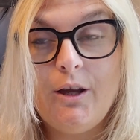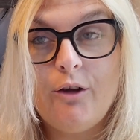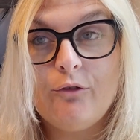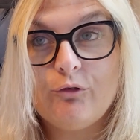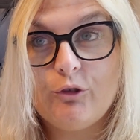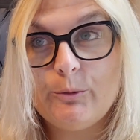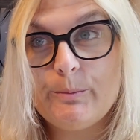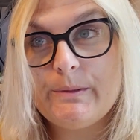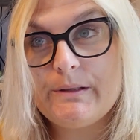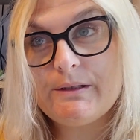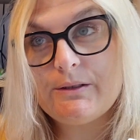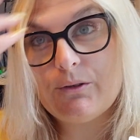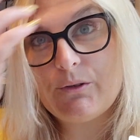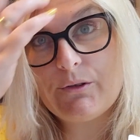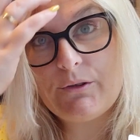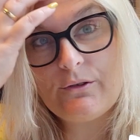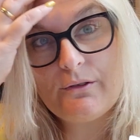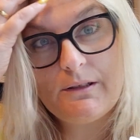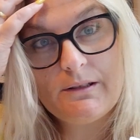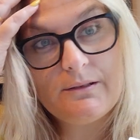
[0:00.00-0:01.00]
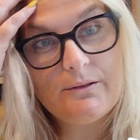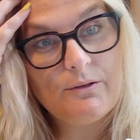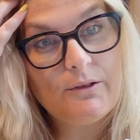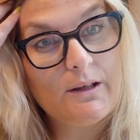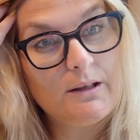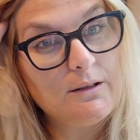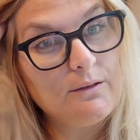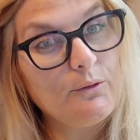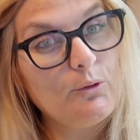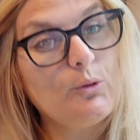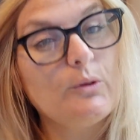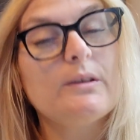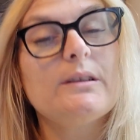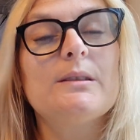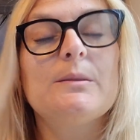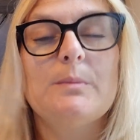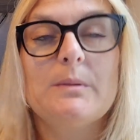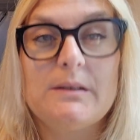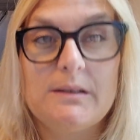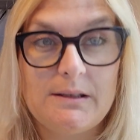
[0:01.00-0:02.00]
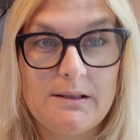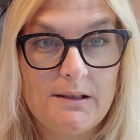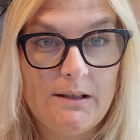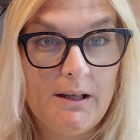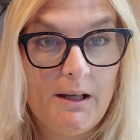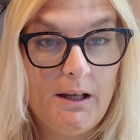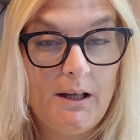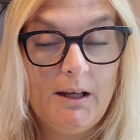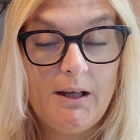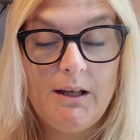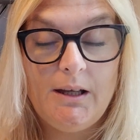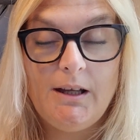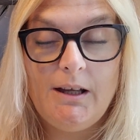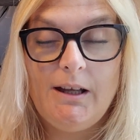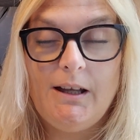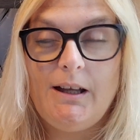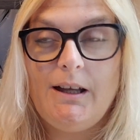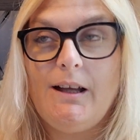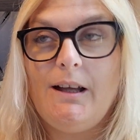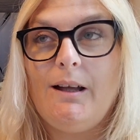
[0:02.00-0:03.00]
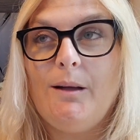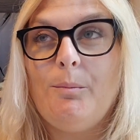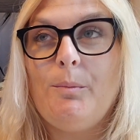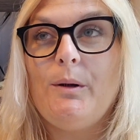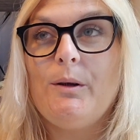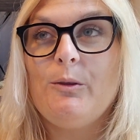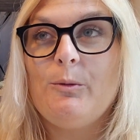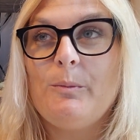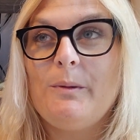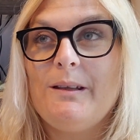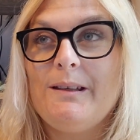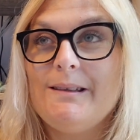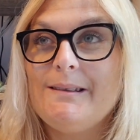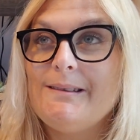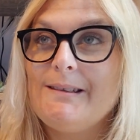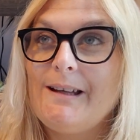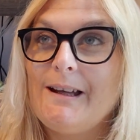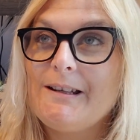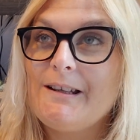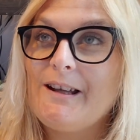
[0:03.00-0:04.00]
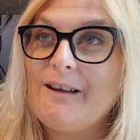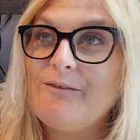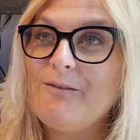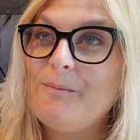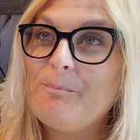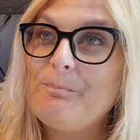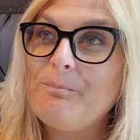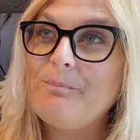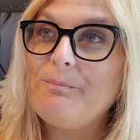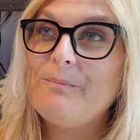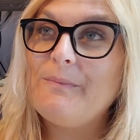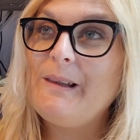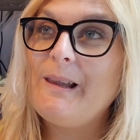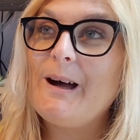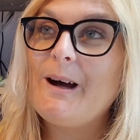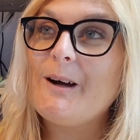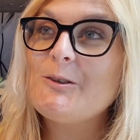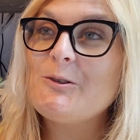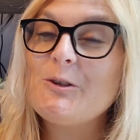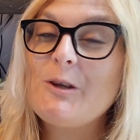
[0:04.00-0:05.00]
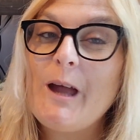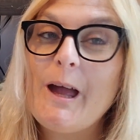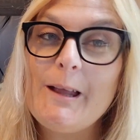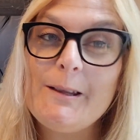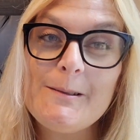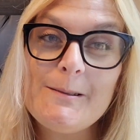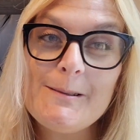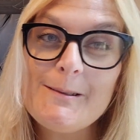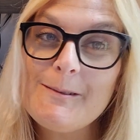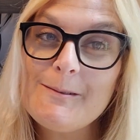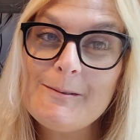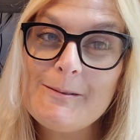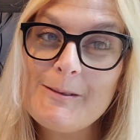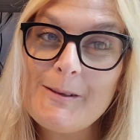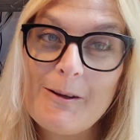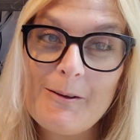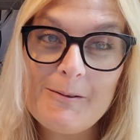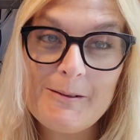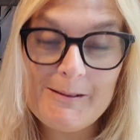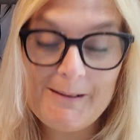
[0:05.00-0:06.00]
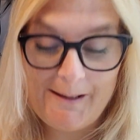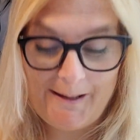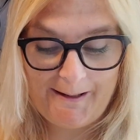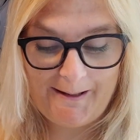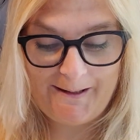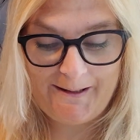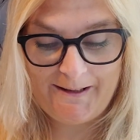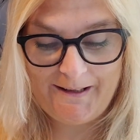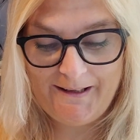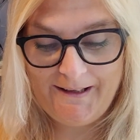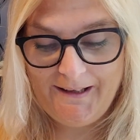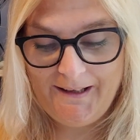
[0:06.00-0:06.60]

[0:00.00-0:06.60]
Ruben's not three until the end of August, but uh, both me and his dad have large heads, and so does he.